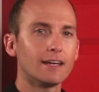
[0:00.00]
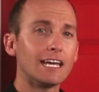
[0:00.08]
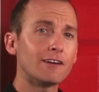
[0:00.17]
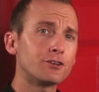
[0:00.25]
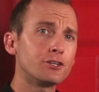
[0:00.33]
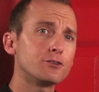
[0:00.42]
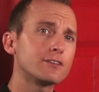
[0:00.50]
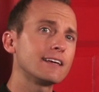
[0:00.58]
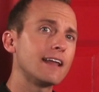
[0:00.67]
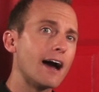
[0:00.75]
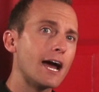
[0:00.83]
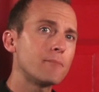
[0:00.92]
If you're using
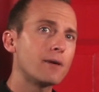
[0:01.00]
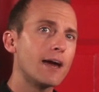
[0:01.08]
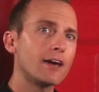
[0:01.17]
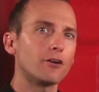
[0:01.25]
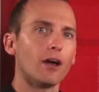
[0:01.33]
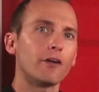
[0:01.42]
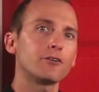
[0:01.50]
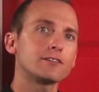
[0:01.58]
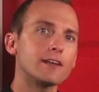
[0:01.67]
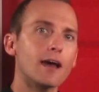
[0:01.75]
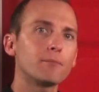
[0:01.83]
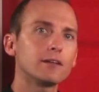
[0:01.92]
an iPad or other
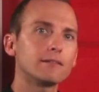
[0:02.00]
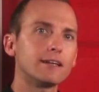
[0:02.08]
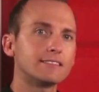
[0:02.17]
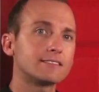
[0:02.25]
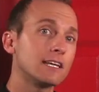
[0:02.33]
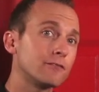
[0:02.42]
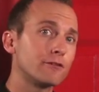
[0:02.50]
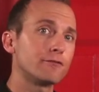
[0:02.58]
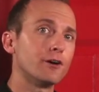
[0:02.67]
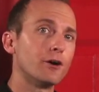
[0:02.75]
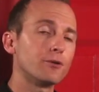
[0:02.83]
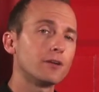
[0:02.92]
tablet instead of a
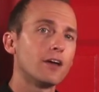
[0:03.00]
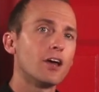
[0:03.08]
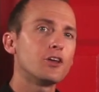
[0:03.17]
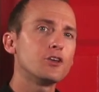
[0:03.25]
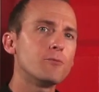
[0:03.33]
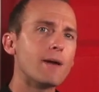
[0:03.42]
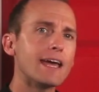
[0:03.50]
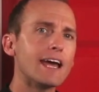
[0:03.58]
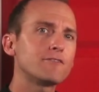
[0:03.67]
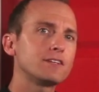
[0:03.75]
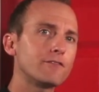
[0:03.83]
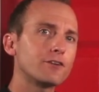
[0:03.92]
phone, you may
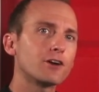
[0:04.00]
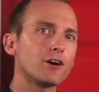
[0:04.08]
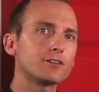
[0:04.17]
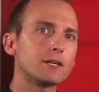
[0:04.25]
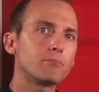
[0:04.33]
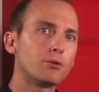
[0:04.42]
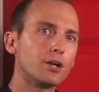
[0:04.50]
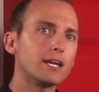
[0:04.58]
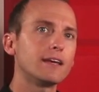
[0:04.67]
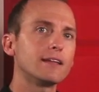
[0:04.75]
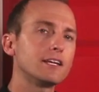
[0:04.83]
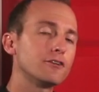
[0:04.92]
have difficulty putting
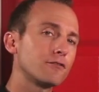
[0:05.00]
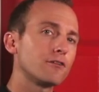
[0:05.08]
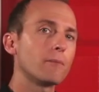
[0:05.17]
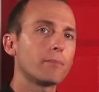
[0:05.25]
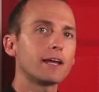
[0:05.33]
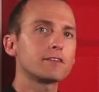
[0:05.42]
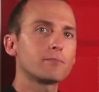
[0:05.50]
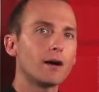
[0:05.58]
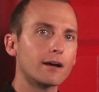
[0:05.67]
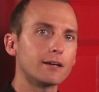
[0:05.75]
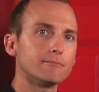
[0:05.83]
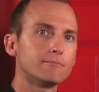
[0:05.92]
it in your front pants
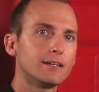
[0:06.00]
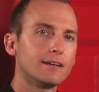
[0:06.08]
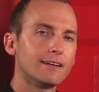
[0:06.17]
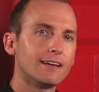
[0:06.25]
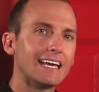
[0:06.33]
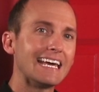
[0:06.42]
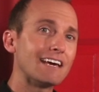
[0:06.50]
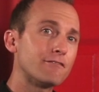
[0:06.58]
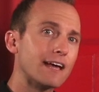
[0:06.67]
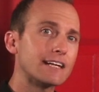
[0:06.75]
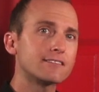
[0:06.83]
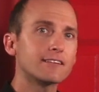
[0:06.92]
pocket. If
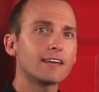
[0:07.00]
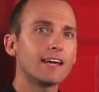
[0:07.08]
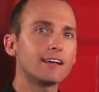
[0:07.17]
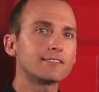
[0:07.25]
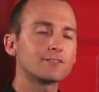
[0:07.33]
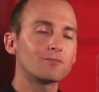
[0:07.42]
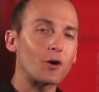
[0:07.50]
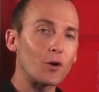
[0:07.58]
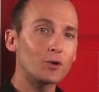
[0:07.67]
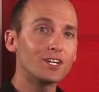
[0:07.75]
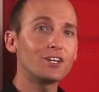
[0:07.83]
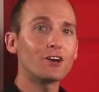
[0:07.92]
that's the case,
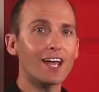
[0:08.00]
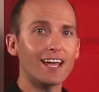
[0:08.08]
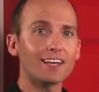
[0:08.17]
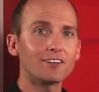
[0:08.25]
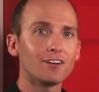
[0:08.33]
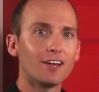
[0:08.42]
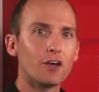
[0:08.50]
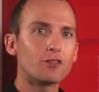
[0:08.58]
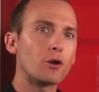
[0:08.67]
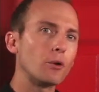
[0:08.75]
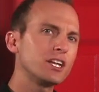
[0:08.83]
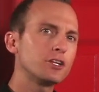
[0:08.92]
hold it in your hand,
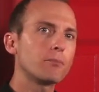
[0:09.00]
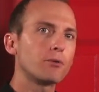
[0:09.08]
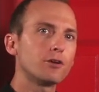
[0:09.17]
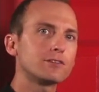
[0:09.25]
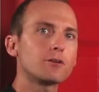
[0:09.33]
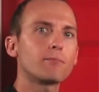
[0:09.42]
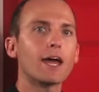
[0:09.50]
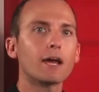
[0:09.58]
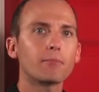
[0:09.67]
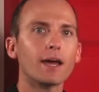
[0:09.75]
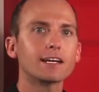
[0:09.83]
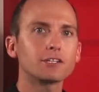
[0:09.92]
throw it in your purse or
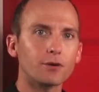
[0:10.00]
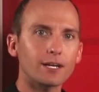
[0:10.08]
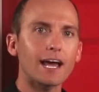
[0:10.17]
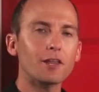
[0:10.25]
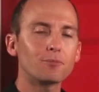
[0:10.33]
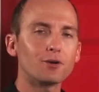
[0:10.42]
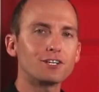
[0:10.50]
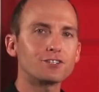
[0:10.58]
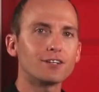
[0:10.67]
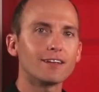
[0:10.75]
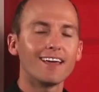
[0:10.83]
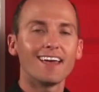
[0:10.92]
backpack during calibration,